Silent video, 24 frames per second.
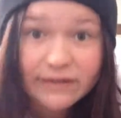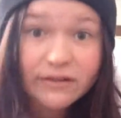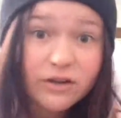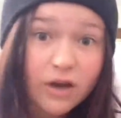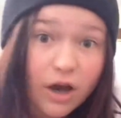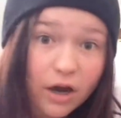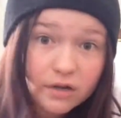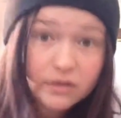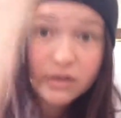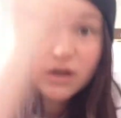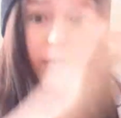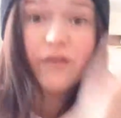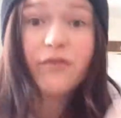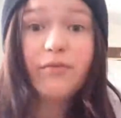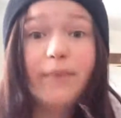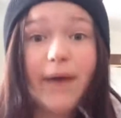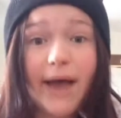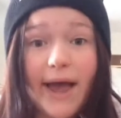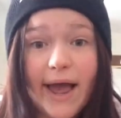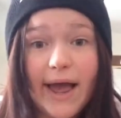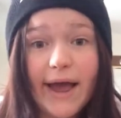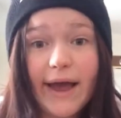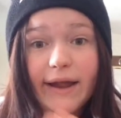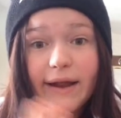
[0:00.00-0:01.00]
knocked off
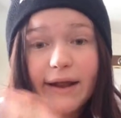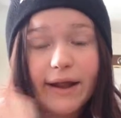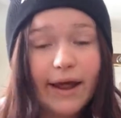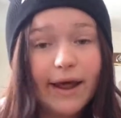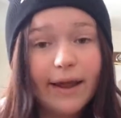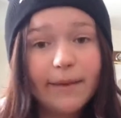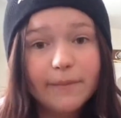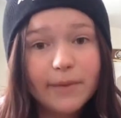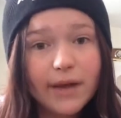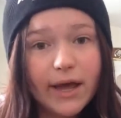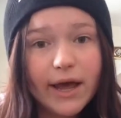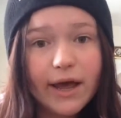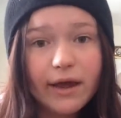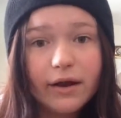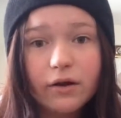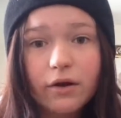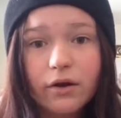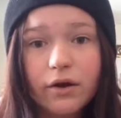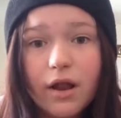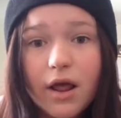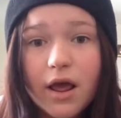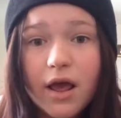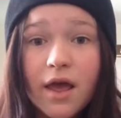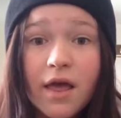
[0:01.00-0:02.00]
my hat. I had my hat
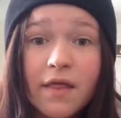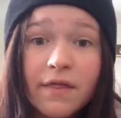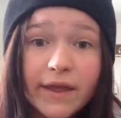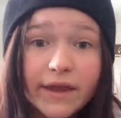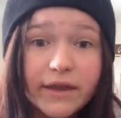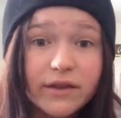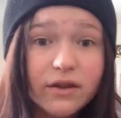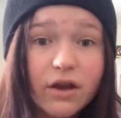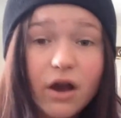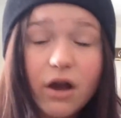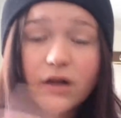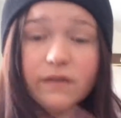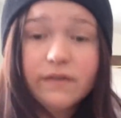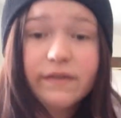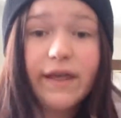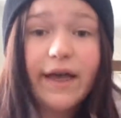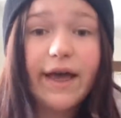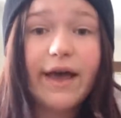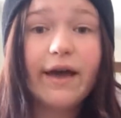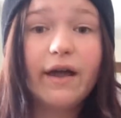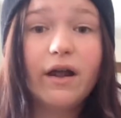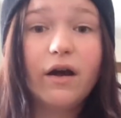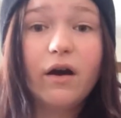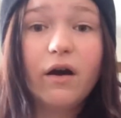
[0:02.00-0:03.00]
on. They knocked
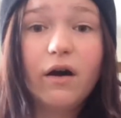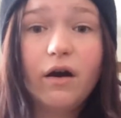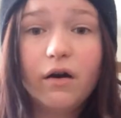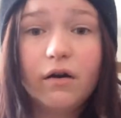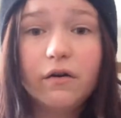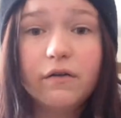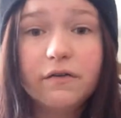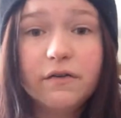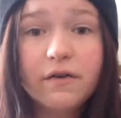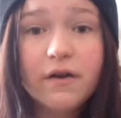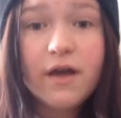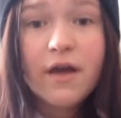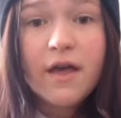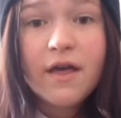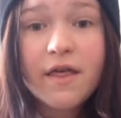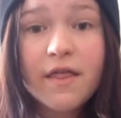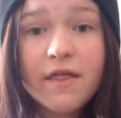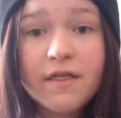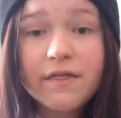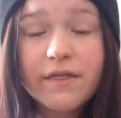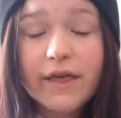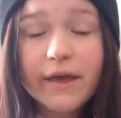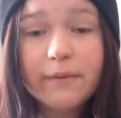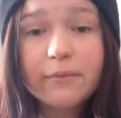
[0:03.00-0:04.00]
that off.
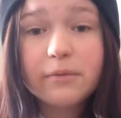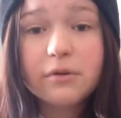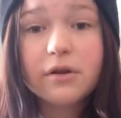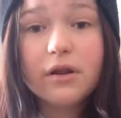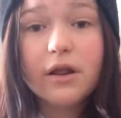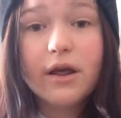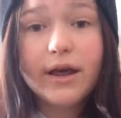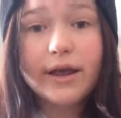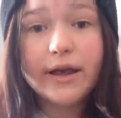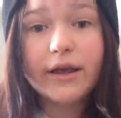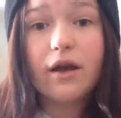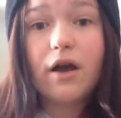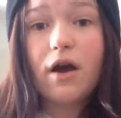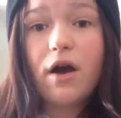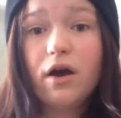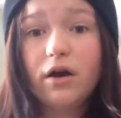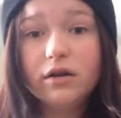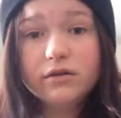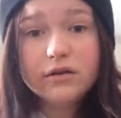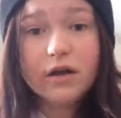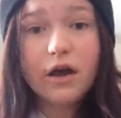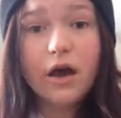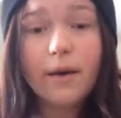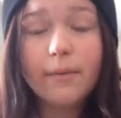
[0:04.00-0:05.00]
They were
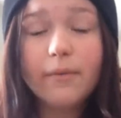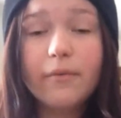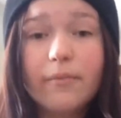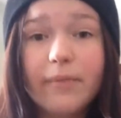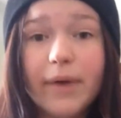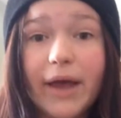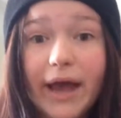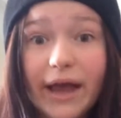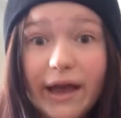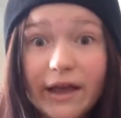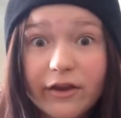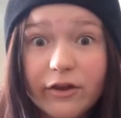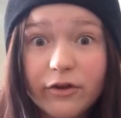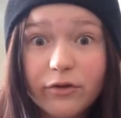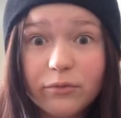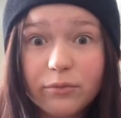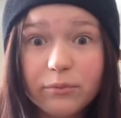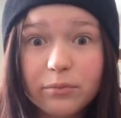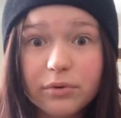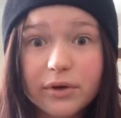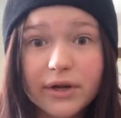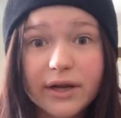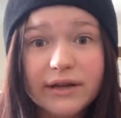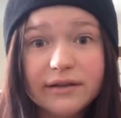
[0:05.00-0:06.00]
on top of me. I
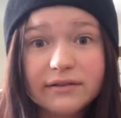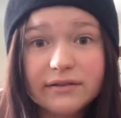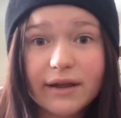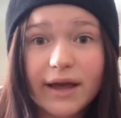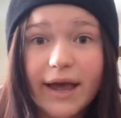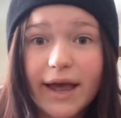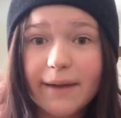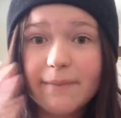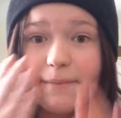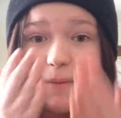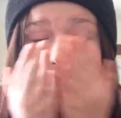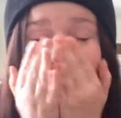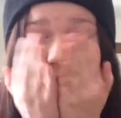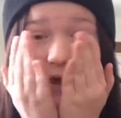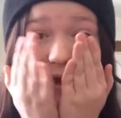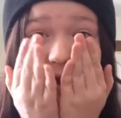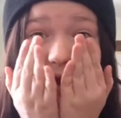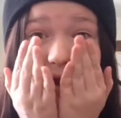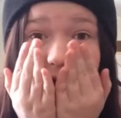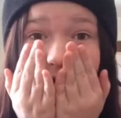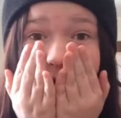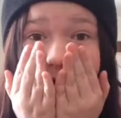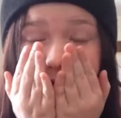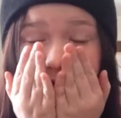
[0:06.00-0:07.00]
couldn't breathe, so I had my
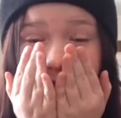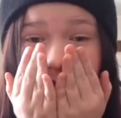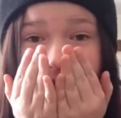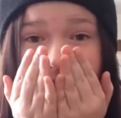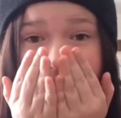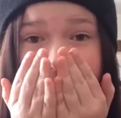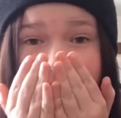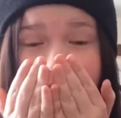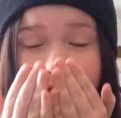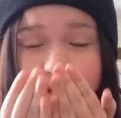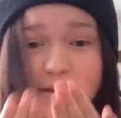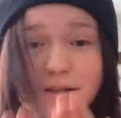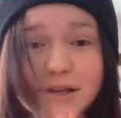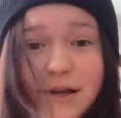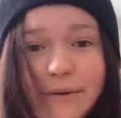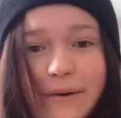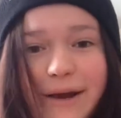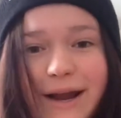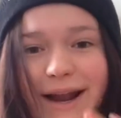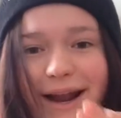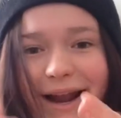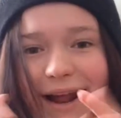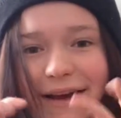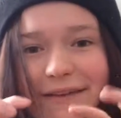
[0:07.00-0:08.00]
hat over my face that
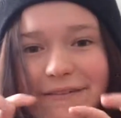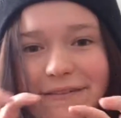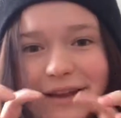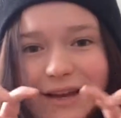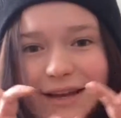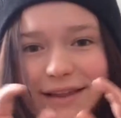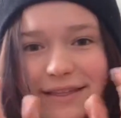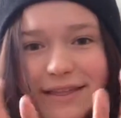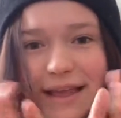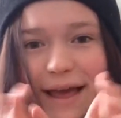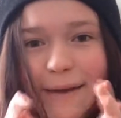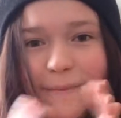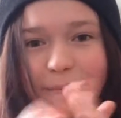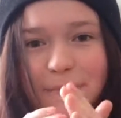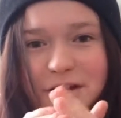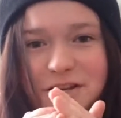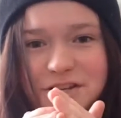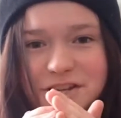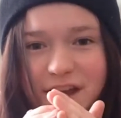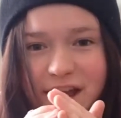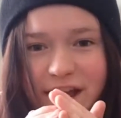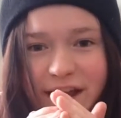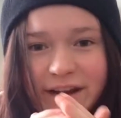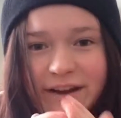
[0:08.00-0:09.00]
way I'd have that
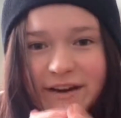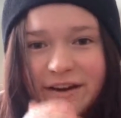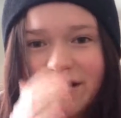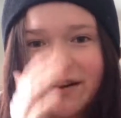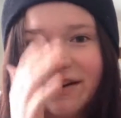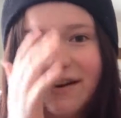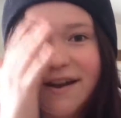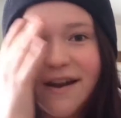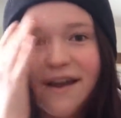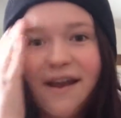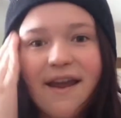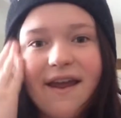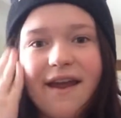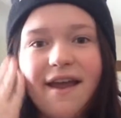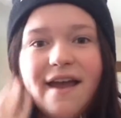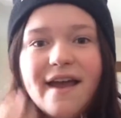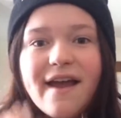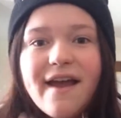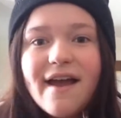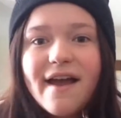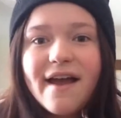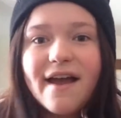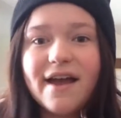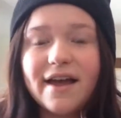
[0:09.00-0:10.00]
much air.
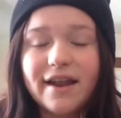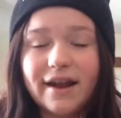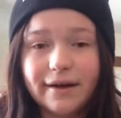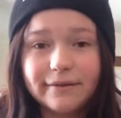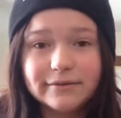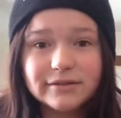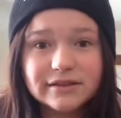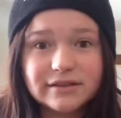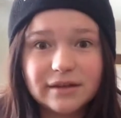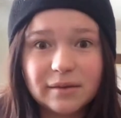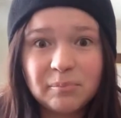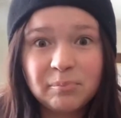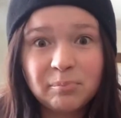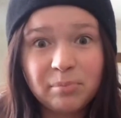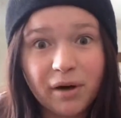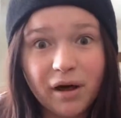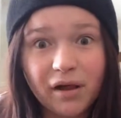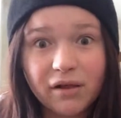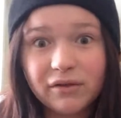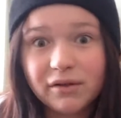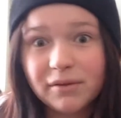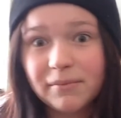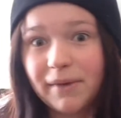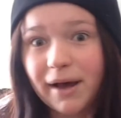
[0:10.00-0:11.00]
And I was
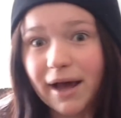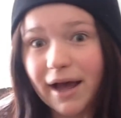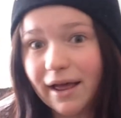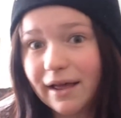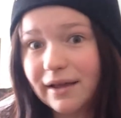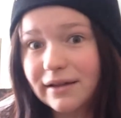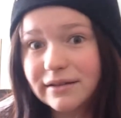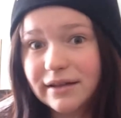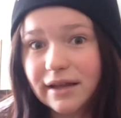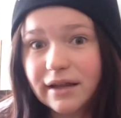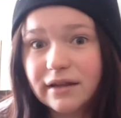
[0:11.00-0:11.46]
bawling my eyes